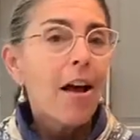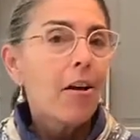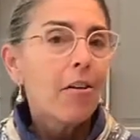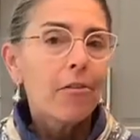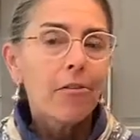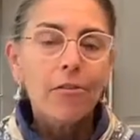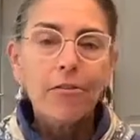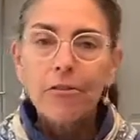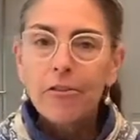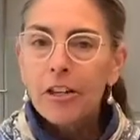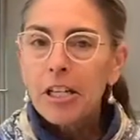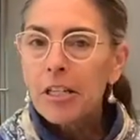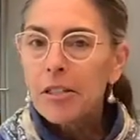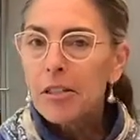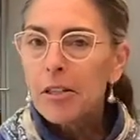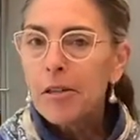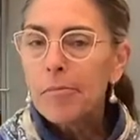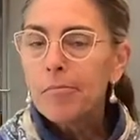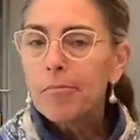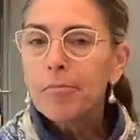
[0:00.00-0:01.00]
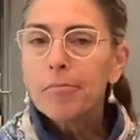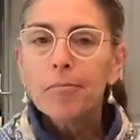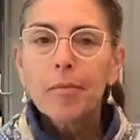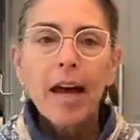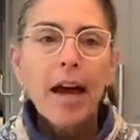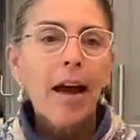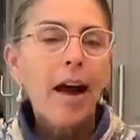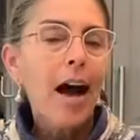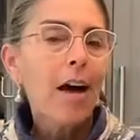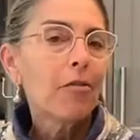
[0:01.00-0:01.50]
Freeze them,
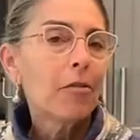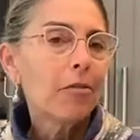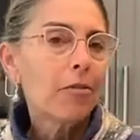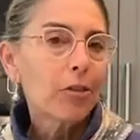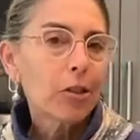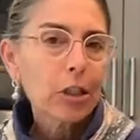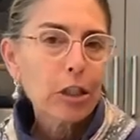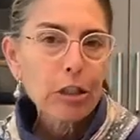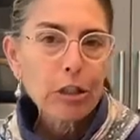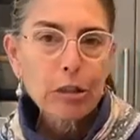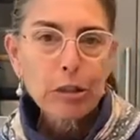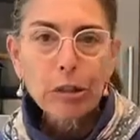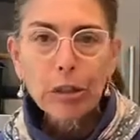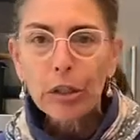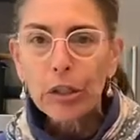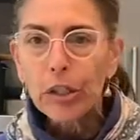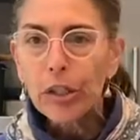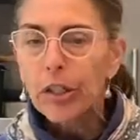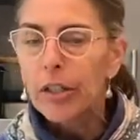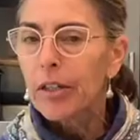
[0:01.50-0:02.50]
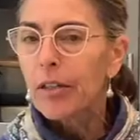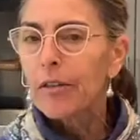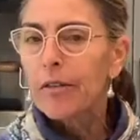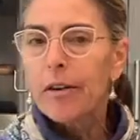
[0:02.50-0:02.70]
have them for dessert,